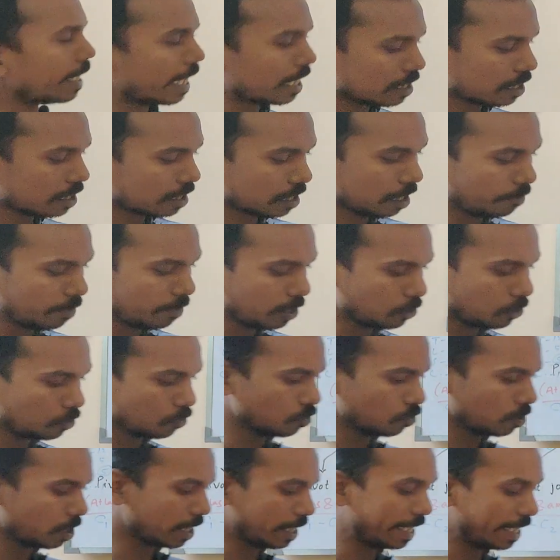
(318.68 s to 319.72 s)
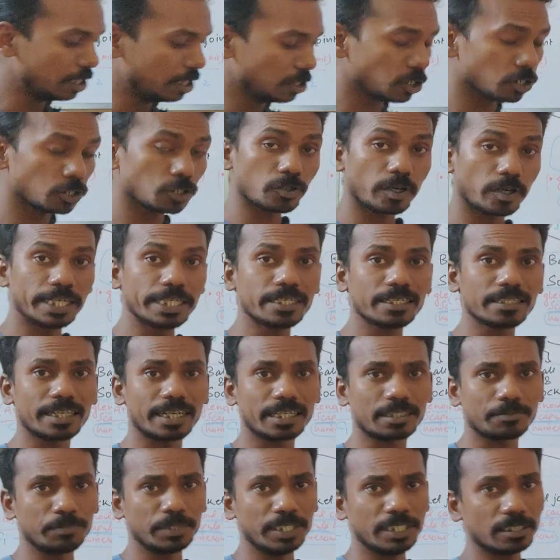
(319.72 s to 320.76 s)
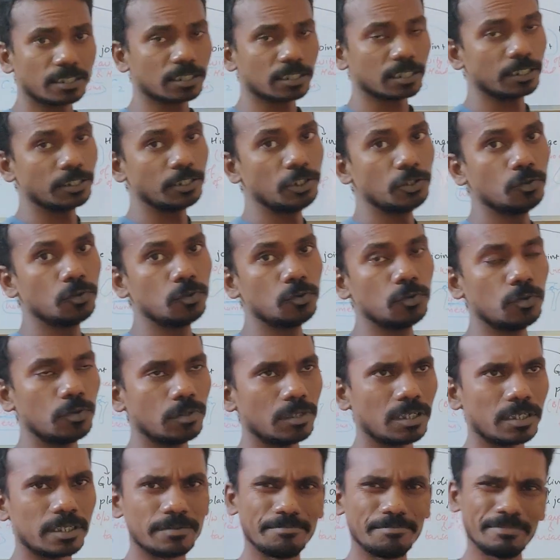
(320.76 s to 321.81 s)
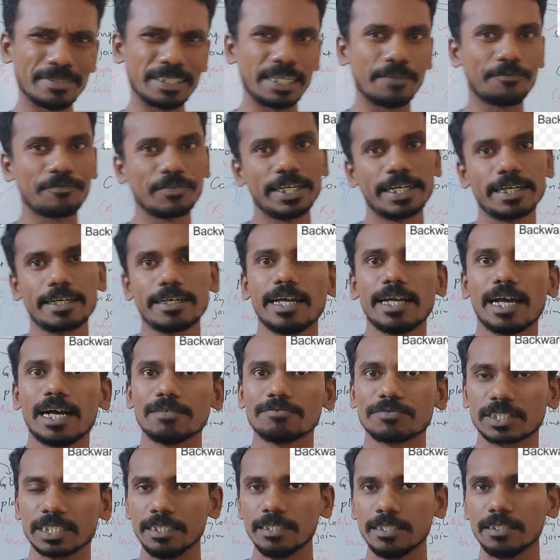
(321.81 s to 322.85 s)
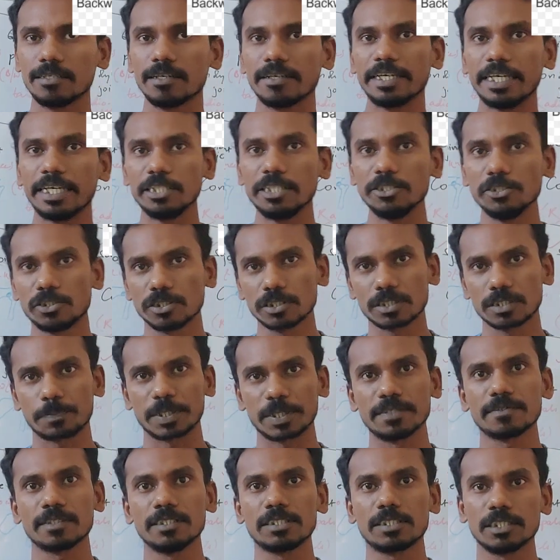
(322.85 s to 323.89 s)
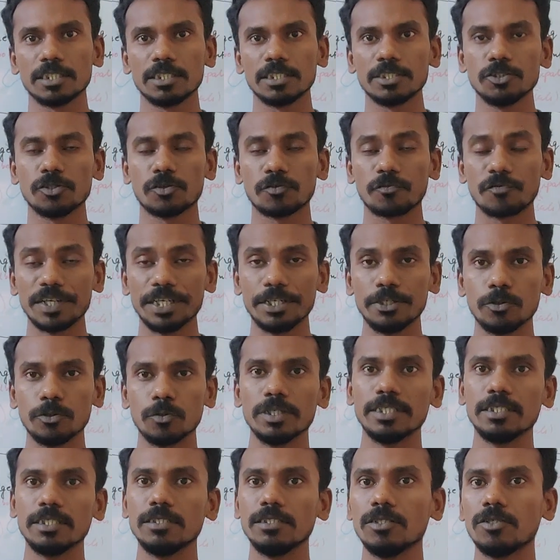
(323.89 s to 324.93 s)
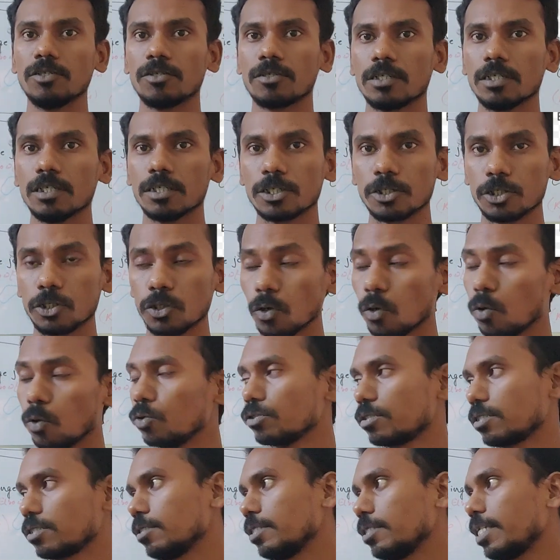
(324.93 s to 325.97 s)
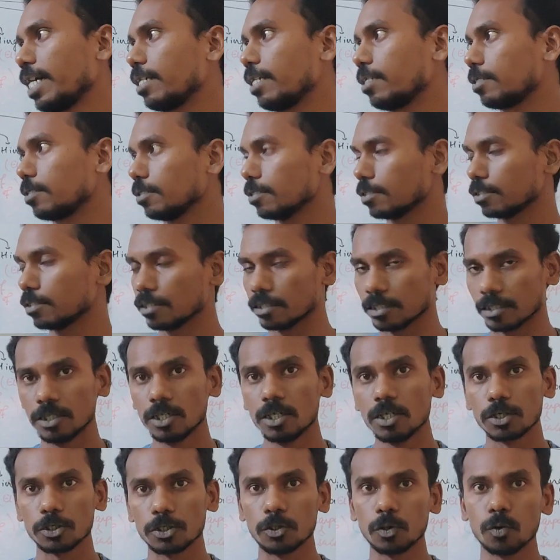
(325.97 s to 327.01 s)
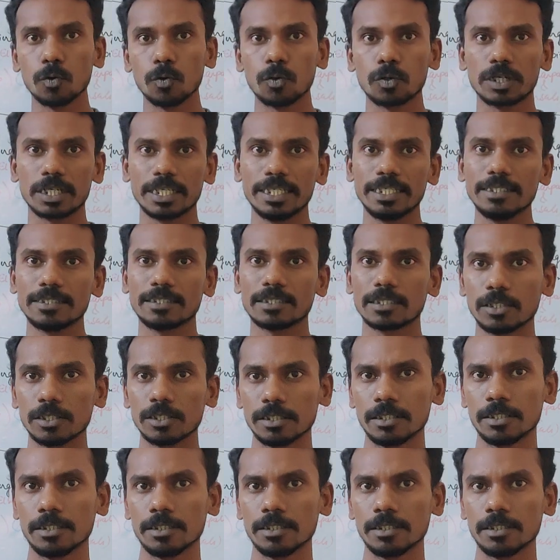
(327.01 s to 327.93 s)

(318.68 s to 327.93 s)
Next, coming to the hinge joint, that means you definitely have seen the hinges present in your window, in your doors, that the door is